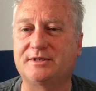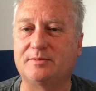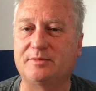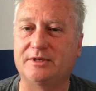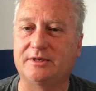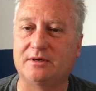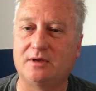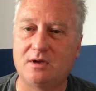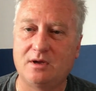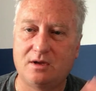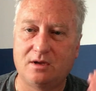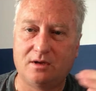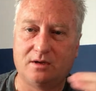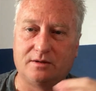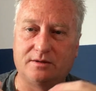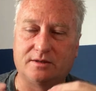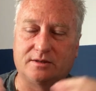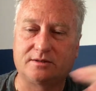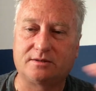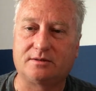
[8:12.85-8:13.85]
I mean,
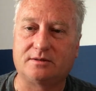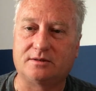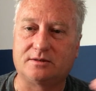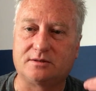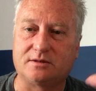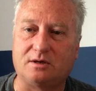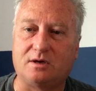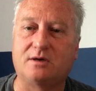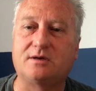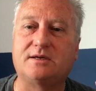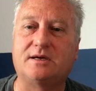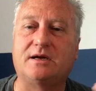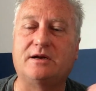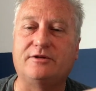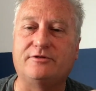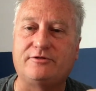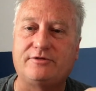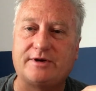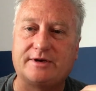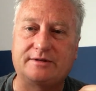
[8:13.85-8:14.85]
this lockdown
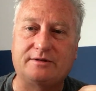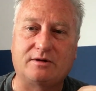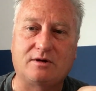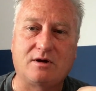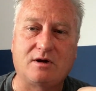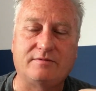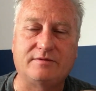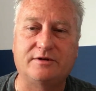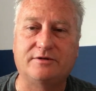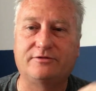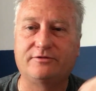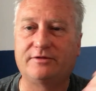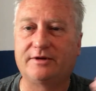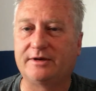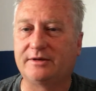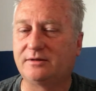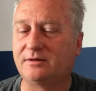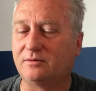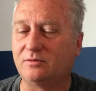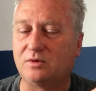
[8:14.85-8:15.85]
effect, the COVID
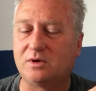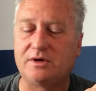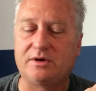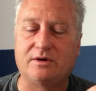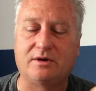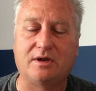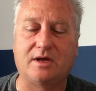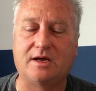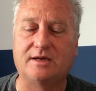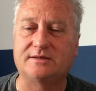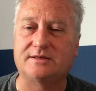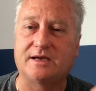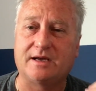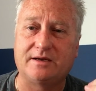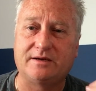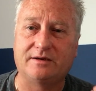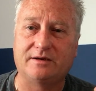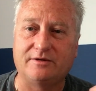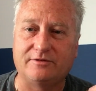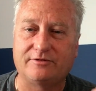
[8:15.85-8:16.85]
effect and whatnot has
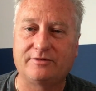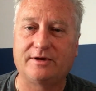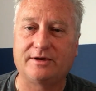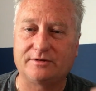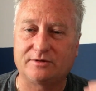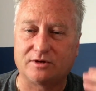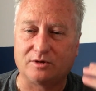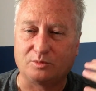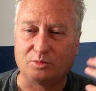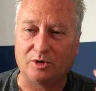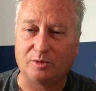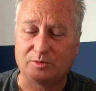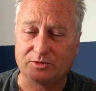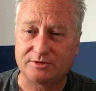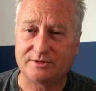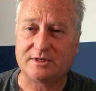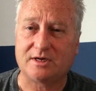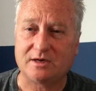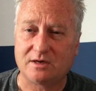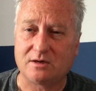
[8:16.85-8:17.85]
had an effect on
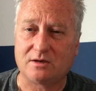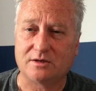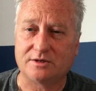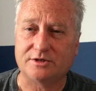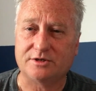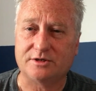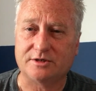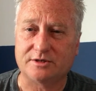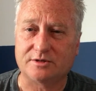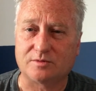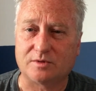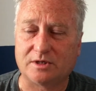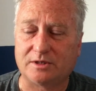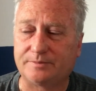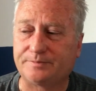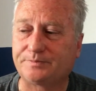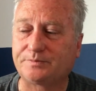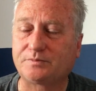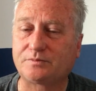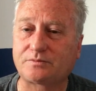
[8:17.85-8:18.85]
people's psychology as
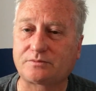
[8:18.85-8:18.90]
well.